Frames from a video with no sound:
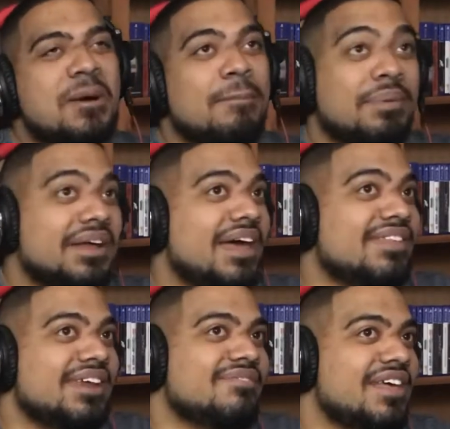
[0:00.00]
And
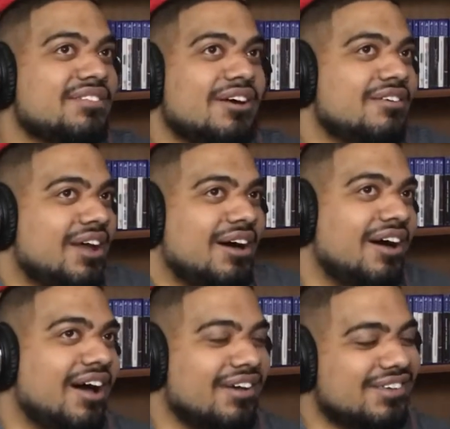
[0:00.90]
then if they don't,
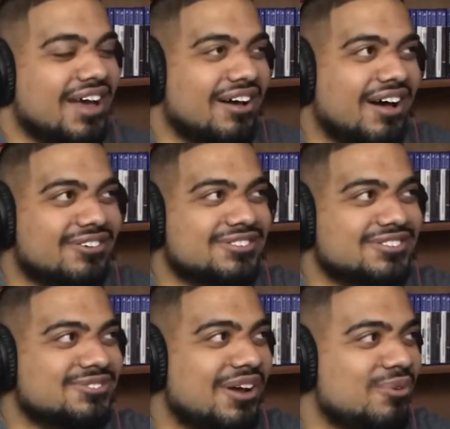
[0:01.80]
I'll
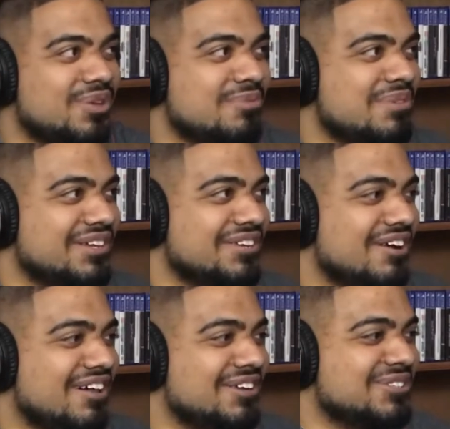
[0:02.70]
just try to win the $1 million.
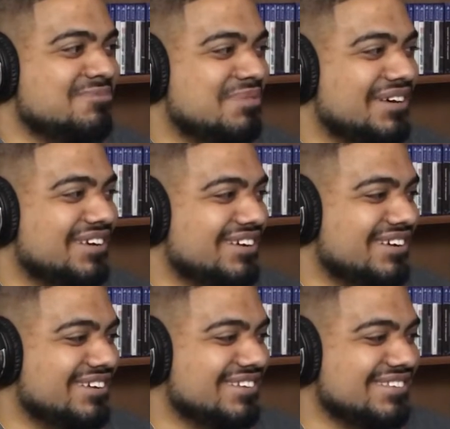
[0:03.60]

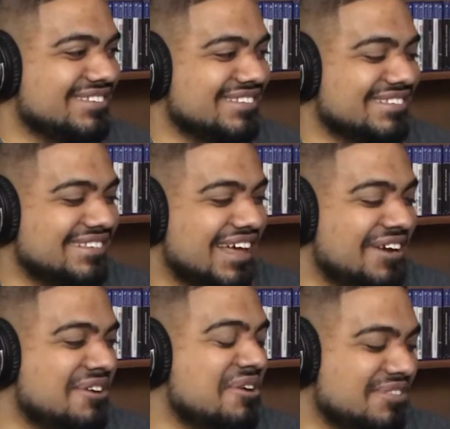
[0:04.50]
But I
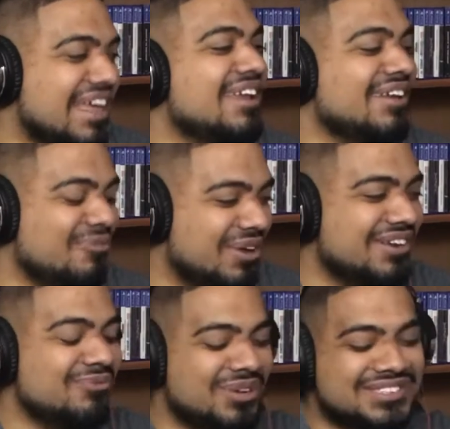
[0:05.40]
don't know. Then
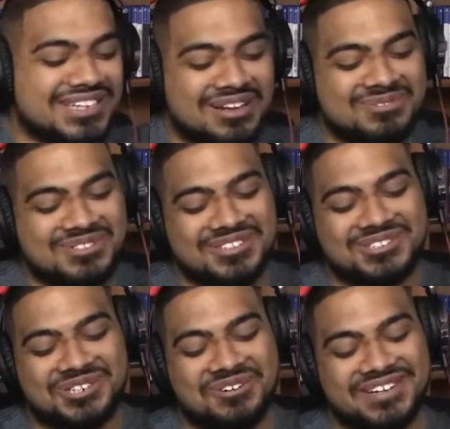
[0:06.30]
once it comes to the
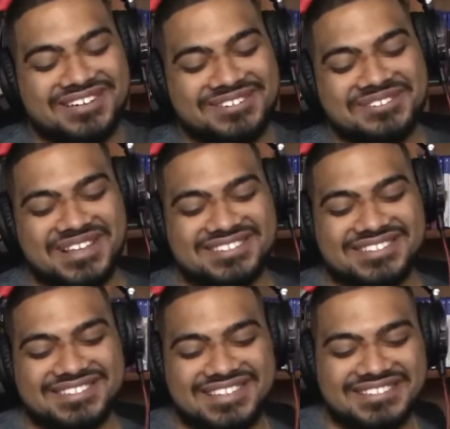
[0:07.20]
jury, that's
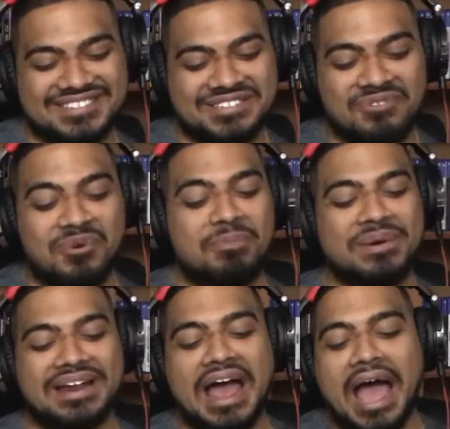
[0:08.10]
a tough one. But